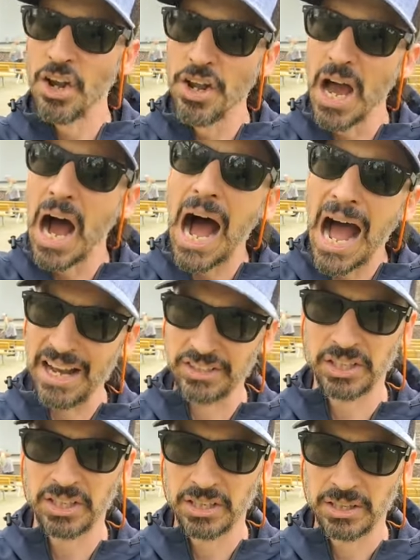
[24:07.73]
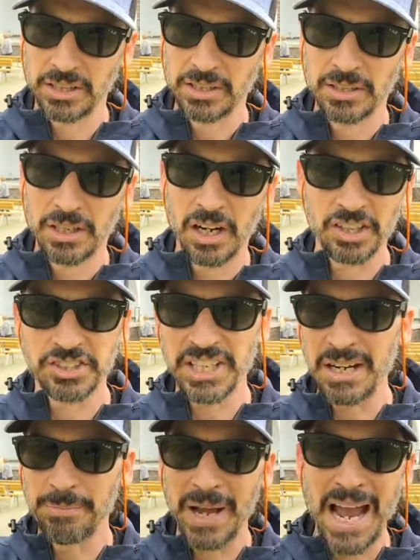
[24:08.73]
Not our
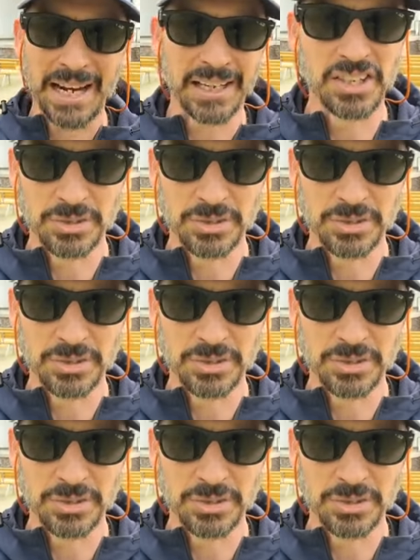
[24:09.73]
state back